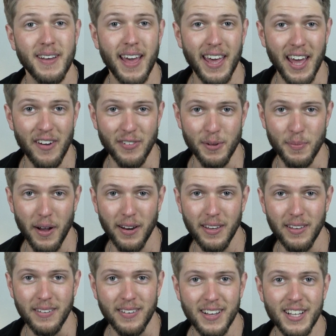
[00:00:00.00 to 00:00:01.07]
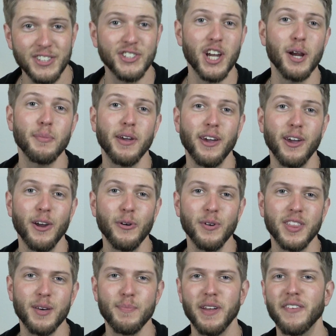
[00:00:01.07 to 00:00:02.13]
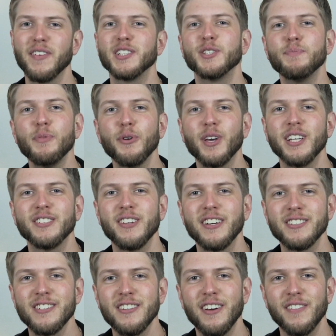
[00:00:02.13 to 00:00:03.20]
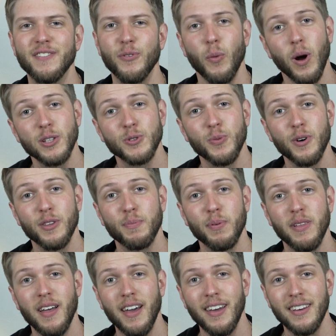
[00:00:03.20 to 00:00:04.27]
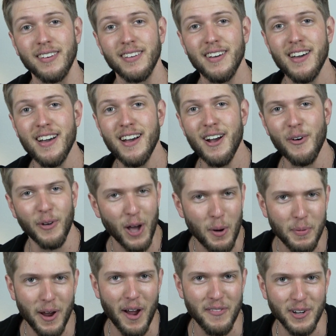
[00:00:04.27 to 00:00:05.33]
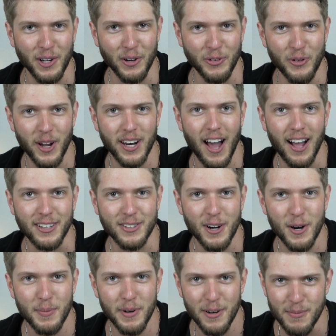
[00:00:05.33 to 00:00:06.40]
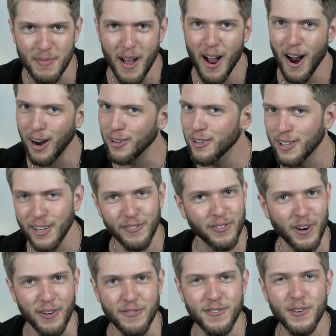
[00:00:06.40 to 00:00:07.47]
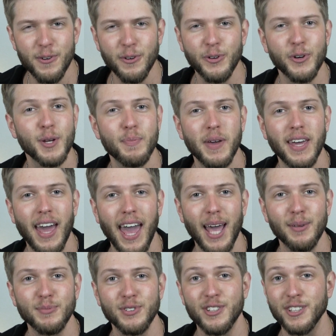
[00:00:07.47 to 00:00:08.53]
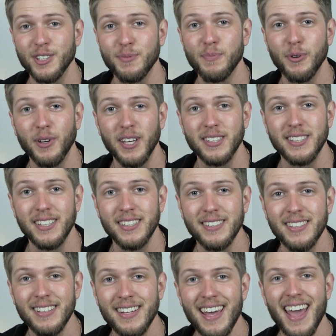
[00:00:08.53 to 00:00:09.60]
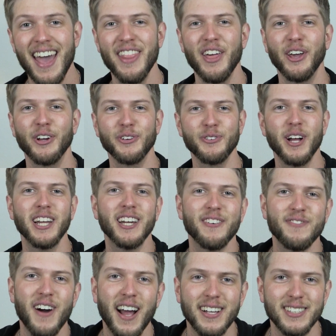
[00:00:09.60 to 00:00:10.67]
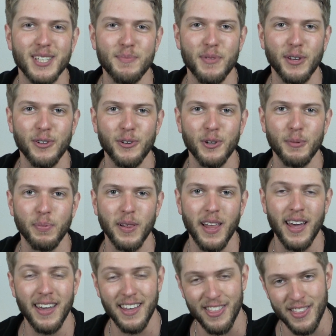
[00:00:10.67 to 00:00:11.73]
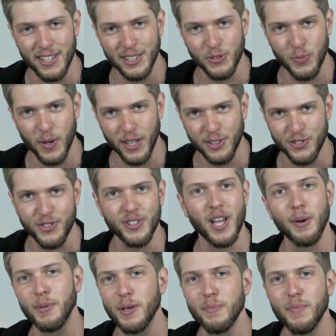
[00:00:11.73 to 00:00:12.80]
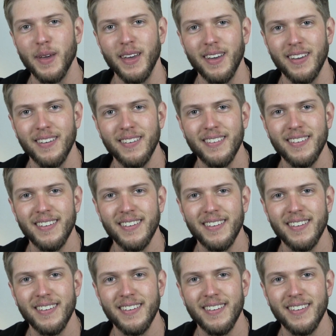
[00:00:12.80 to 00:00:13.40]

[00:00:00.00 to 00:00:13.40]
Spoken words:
Hey everybody, Jeremy here with a bit of a spooky session of What's Worth Playing. We hope you're having a great October, are looking for a few creepy games this spooky season, and that you're ready to find something new to play in this week's WP.